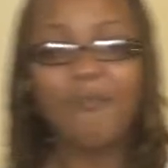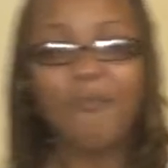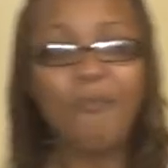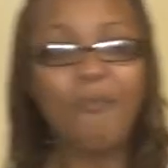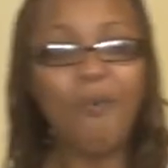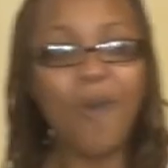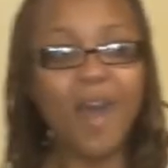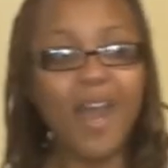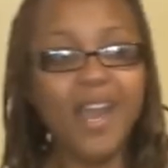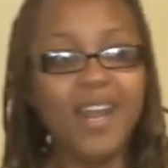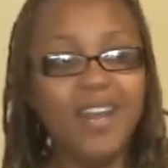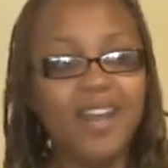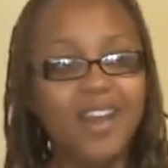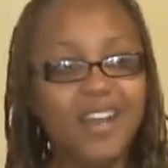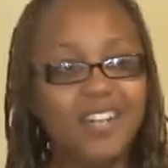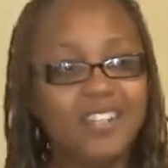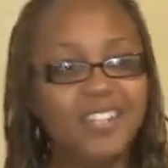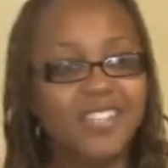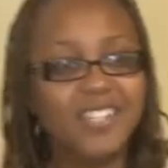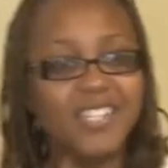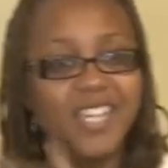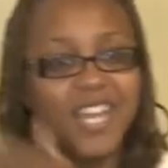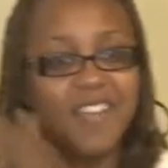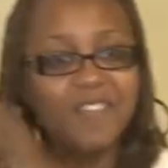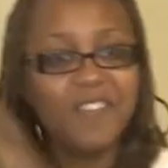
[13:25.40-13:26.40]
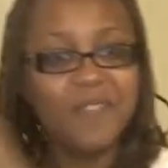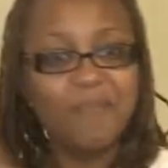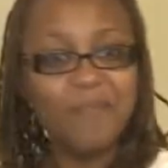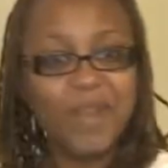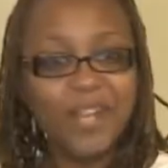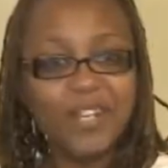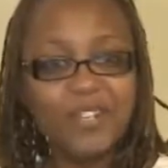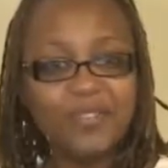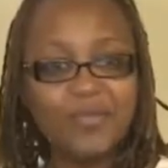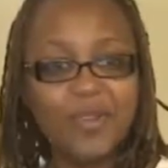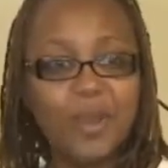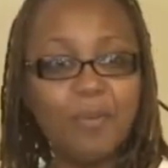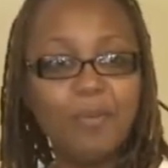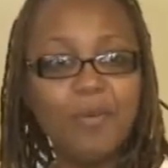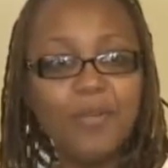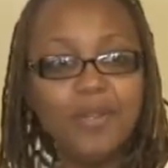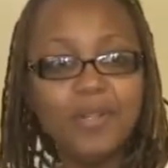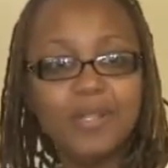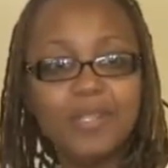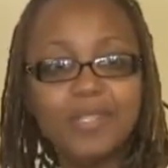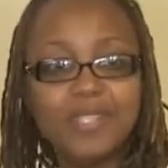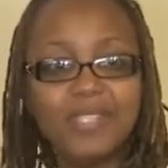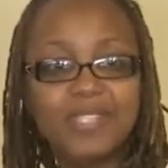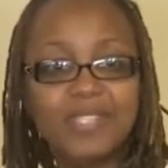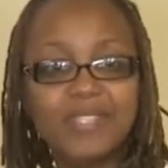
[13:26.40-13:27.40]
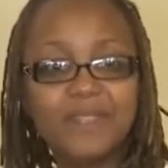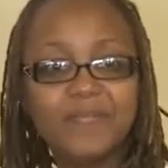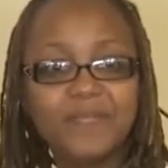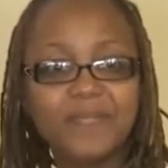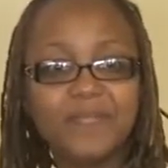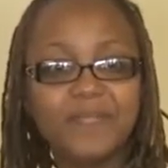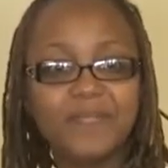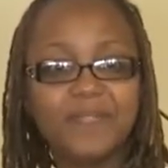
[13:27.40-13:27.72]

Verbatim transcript: Why not just give him my troubles?